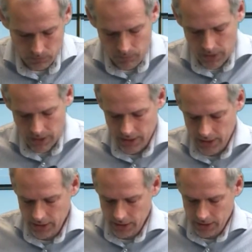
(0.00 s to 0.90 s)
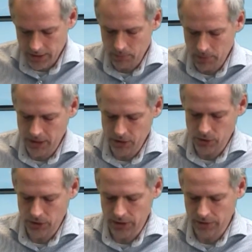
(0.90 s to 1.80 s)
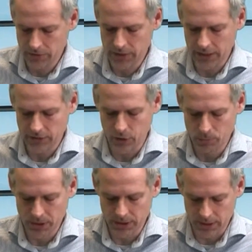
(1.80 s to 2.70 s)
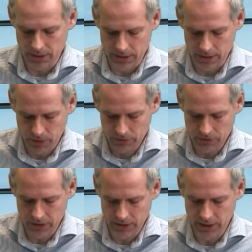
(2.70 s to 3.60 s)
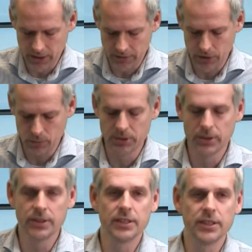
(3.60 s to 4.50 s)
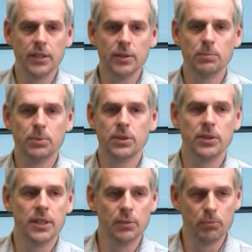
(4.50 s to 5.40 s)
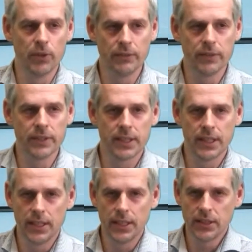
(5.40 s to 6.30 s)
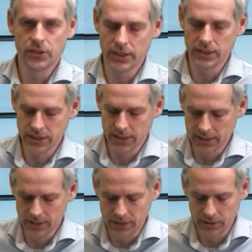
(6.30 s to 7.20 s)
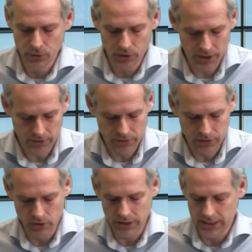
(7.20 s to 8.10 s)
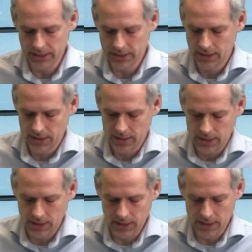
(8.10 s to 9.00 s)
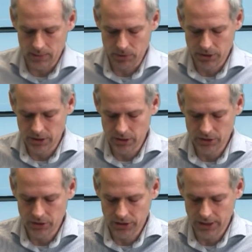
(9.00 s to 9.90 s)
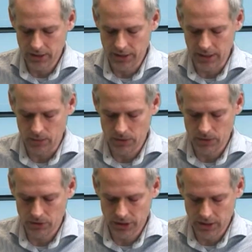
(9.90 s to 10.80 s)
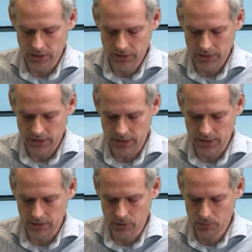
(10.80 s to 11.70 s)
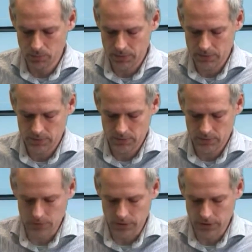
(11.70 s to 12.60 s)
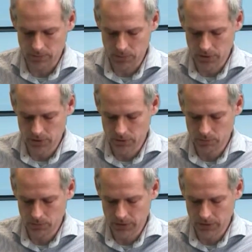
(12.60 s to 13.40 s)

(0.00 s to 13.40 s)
And then here in the menu, you have an extra option, the privacy and sharing option. It's now put on private. So that's the default after logging in. But you can also say, okay, I want to share it in the group. For example, the group with